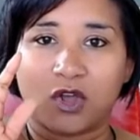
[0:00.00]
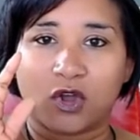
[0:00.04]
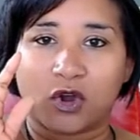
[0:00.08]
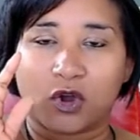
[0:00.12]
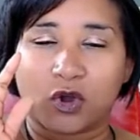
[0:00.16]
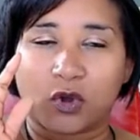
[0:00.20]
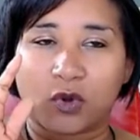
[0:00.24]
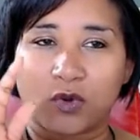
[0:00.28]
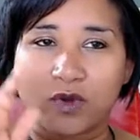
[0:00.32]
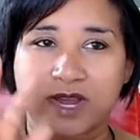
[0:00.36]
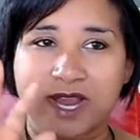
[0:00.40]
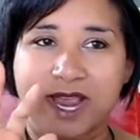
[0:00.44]

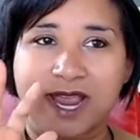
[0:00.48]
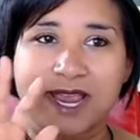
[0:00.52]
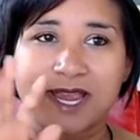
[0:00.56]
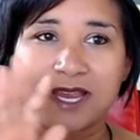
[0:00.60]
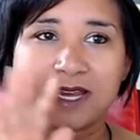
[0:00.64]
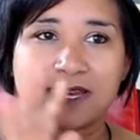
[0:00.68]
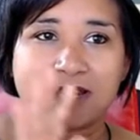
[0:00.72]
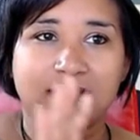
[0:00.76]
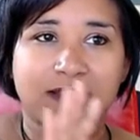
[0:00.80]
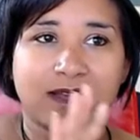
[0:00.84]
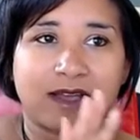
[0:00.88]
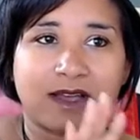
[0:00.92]

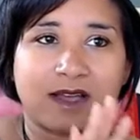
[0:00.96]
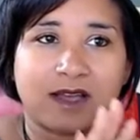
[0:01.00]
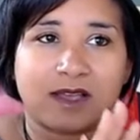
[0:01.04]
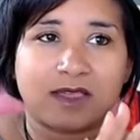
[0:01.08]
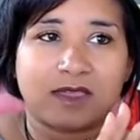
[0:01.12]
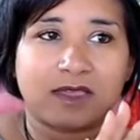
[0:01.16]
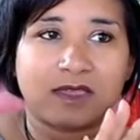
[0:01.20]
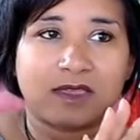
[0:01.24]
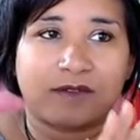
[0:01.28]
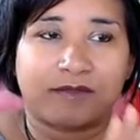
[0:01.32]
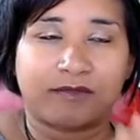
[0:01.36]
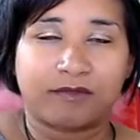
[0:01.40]
create
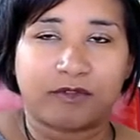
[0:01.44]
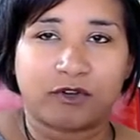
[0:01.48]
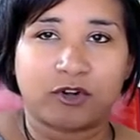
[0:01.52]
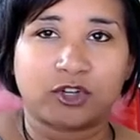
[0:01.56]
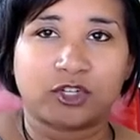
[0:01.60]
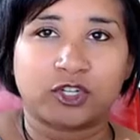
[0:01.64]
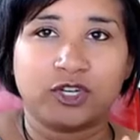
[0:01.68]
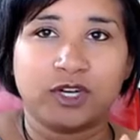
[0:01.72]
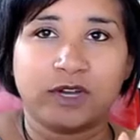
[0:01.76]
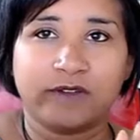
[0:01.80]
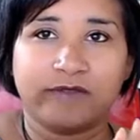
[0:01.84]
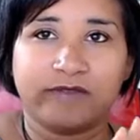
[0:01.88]
the
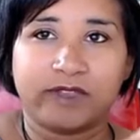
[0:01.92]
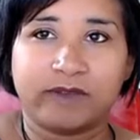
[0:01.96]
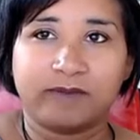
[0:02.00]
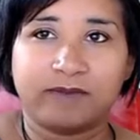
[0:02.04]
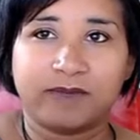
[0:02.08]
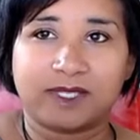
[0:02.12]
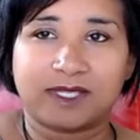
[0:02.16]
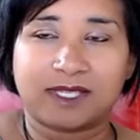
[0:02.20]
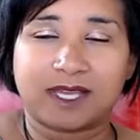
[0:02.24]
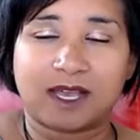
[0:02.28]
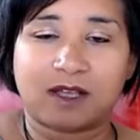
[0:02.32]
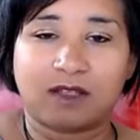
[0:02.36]
version of
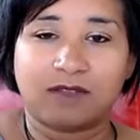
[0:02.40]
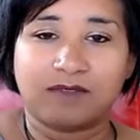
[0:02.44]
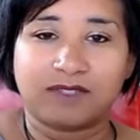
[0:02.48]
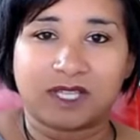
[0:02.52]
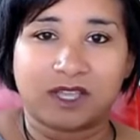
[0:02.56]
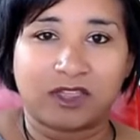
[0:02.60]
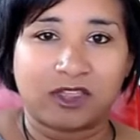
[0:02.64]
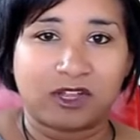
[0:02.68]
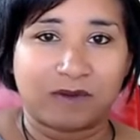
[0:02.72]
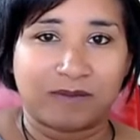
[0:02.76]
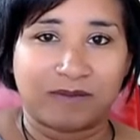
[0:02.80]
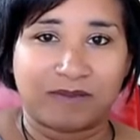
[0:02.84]
themselves
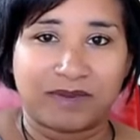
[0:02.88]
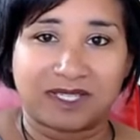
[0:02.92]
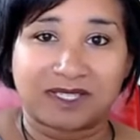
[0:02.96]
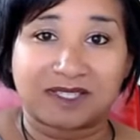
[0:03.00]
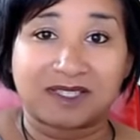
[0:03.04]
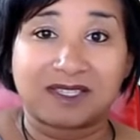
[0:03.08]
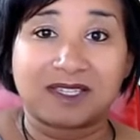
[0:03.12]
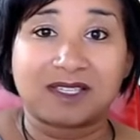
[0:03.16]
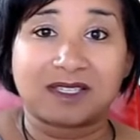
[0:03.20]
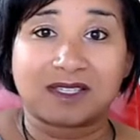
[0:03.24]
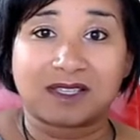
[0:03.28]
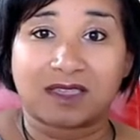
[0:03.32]
and their
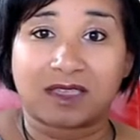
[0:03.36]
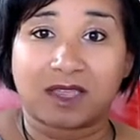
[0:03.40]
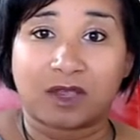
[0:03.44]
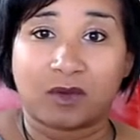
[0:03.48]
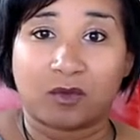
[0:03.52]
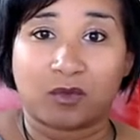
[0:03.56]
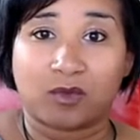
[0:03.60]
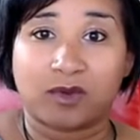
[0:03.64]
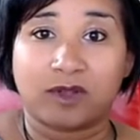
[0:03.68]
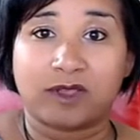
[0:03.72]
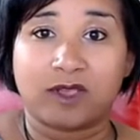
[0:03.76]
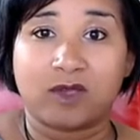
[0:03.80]
business that
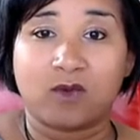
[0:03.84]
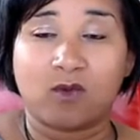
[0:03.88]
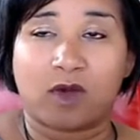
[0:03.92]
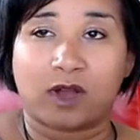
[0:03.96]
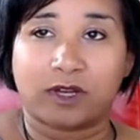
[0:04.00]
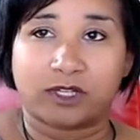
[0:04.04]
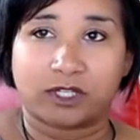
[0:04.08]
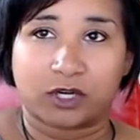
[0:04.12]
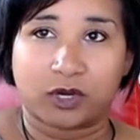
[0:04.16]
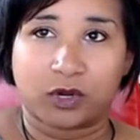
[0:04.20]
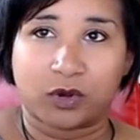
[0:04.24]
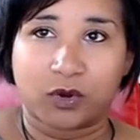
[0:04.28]
they really
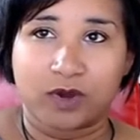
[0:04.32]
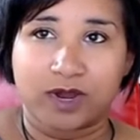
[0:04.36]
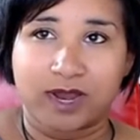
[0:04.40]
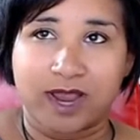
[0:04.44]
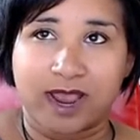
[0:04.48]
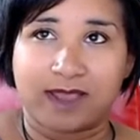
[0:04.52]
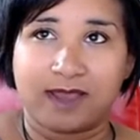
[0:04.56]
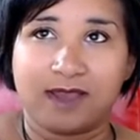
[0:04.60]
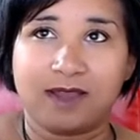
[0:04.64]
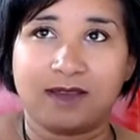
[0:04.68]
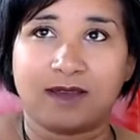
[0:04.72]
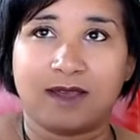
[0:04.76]
want to
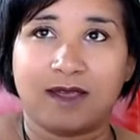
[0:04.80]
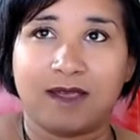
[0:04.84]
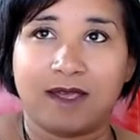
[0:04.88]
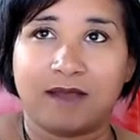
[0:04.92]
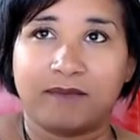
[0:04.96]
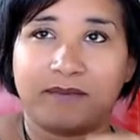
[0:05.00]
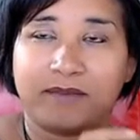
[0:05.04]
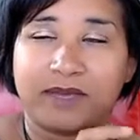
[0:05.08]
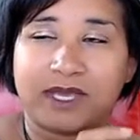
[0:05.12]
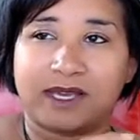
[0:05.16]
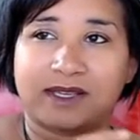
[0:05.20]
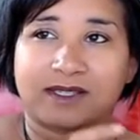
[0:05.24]
create,
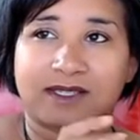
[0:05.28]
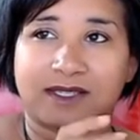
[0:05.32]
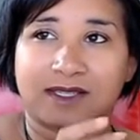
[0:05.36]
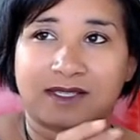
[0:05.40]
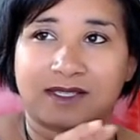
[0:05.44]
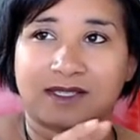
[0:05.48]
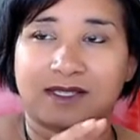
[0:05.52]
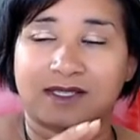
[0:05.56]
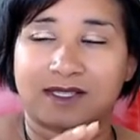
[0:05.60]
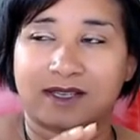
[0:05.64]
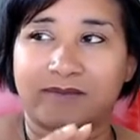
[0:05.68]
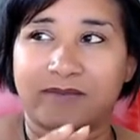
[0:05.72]
because
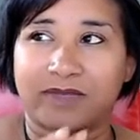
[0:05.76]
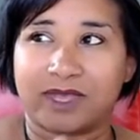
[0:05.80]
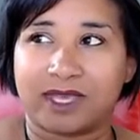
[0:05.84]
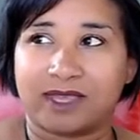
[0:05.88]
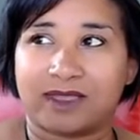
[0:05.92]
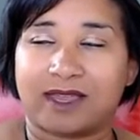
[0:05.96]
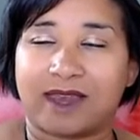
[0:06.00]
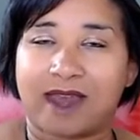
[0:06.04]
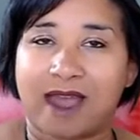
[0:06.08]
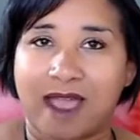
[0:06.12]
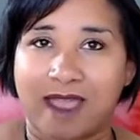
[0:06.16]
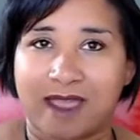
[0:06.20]
this is something
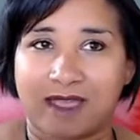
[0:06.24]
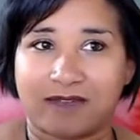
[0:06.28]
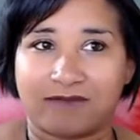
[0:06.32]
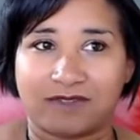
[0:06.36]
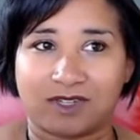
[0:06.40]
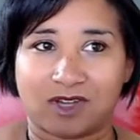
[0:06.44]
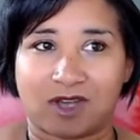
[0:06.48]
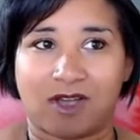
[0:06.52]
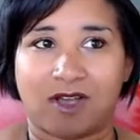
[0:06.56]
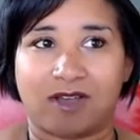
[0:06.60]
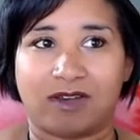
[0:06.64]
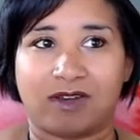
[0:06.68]
that I have
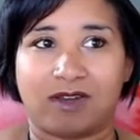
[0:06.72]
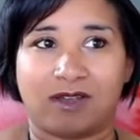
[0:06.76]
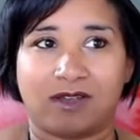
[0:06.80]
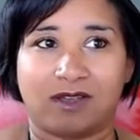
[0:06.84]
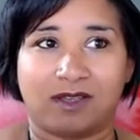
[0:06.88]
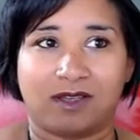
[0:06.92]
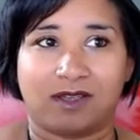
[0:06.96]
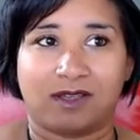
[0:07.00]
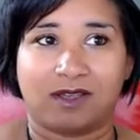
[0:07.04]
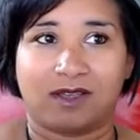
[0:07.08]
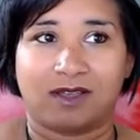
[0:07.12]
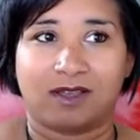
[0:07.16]
done
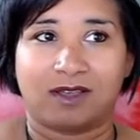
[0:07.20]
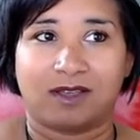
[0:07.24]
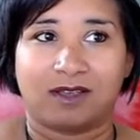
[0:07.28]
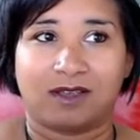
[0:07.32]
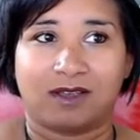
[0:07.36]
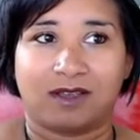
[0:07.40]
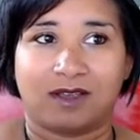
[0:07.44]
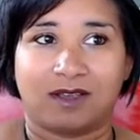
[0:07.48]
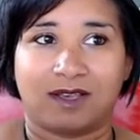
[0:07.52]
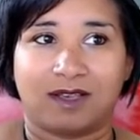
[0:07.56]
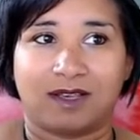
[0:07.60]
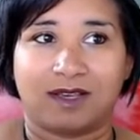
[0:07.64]

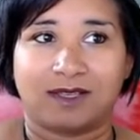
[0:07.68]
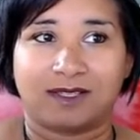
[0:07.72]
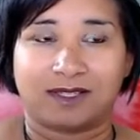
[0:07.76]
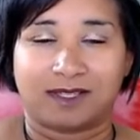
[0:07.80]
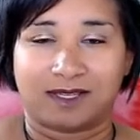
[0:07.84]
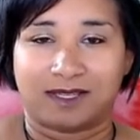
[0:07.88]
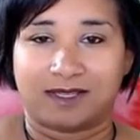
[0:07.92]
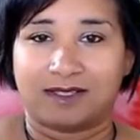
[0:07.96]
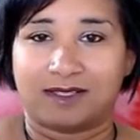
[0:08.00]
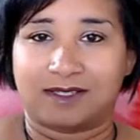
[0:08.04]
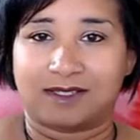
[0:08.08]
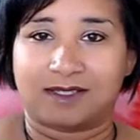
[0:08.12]

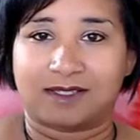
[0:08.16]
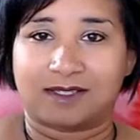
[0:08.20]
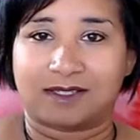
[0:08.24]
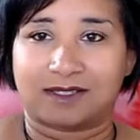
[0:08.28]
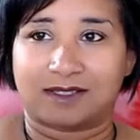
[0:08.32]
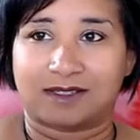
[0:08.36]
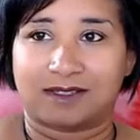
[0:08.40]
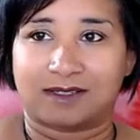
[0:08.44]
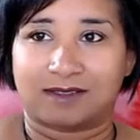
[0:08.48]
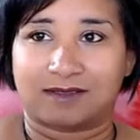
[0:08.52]
since